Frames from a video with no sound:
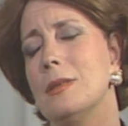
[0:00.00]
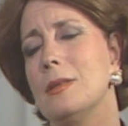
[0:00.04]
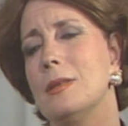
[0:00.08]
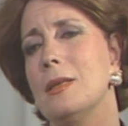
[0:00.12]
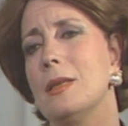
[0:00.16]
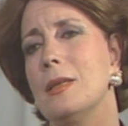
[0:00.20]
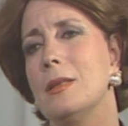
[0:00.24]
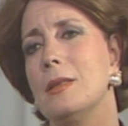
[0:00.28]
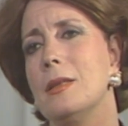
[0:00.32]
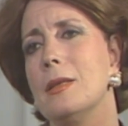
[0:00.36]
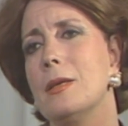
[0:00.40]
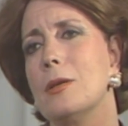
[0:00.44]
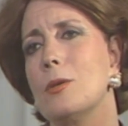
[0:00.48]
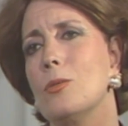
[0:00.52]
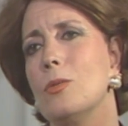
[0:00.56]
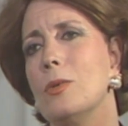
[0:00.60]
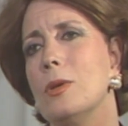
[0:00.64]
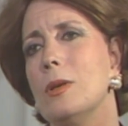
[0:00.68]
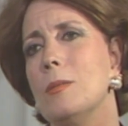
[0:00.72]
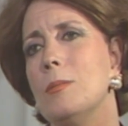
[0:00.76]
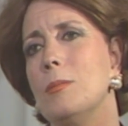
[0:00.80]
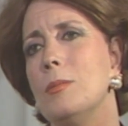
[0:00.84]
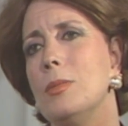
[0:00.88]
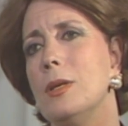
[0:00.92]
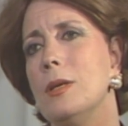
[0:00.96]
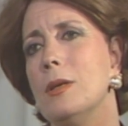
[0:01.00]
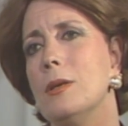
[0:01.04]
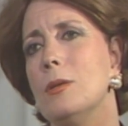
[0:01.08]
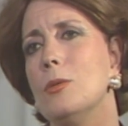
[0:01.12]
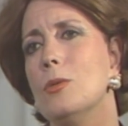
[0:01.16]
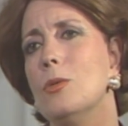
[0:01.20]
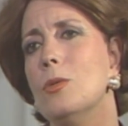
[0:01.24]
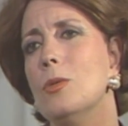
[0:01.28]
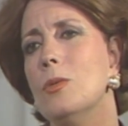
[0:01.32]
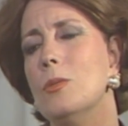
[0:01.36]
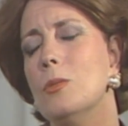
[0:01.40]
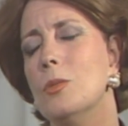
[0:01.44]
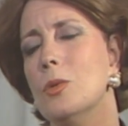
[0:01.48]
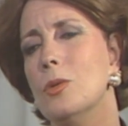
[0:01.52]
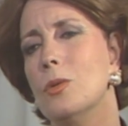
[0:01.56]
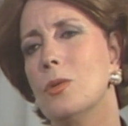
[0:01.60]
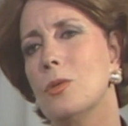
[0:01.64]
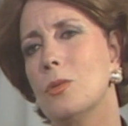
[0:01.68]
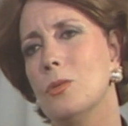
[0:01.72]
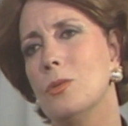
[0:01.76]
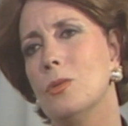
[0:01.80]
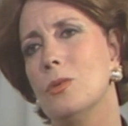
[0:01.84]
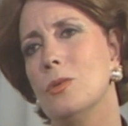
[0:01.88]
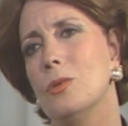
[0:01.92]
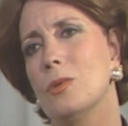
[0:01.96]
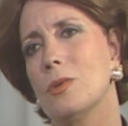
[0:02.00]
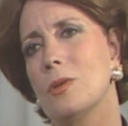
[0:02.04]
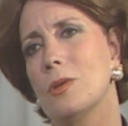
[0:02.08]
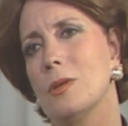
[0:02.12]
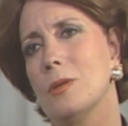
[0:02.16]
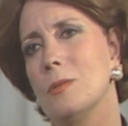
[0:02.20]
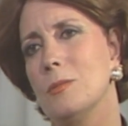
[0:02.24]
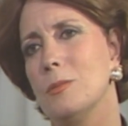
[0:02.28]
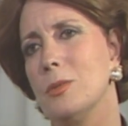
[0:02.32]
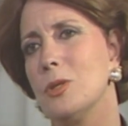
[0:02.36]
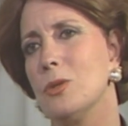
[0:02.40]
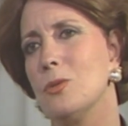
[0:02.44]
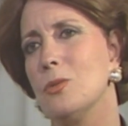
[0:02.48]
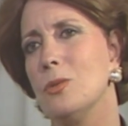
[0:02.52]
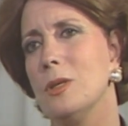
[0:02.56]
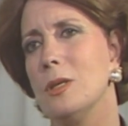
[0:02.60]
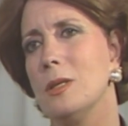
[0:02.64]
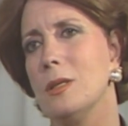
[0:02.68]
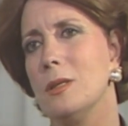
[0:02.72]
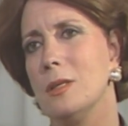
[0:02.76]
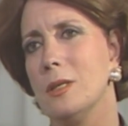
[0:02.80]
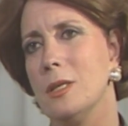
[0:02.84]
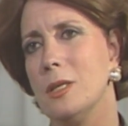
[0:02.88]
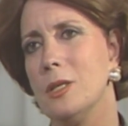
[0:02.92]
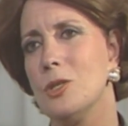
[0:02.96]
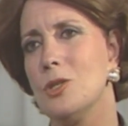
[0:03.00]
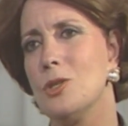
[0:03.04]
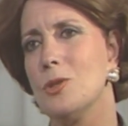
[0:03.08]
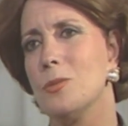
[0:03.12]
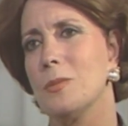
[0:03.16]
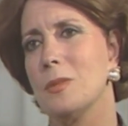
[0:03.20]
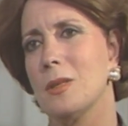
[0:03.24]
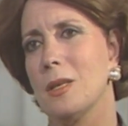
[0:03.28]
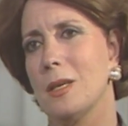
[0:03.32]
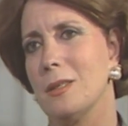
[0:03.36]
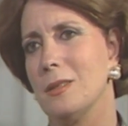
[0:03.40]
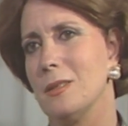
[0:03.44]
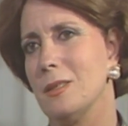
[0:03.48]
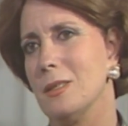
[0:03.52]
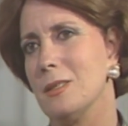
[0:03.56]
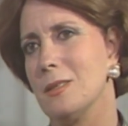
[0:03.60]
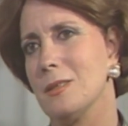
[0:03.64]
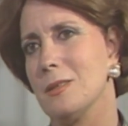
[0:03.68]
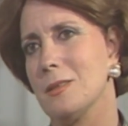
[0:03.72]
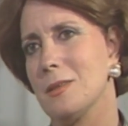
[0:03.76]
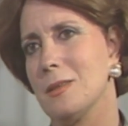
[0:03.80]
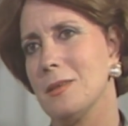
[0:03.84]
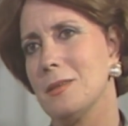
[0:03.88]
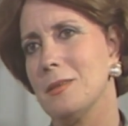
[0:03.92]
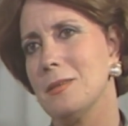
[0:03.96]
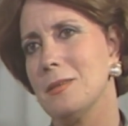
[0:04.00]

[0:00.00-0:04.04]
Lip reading: that there will be no more war between Egypt and Israel.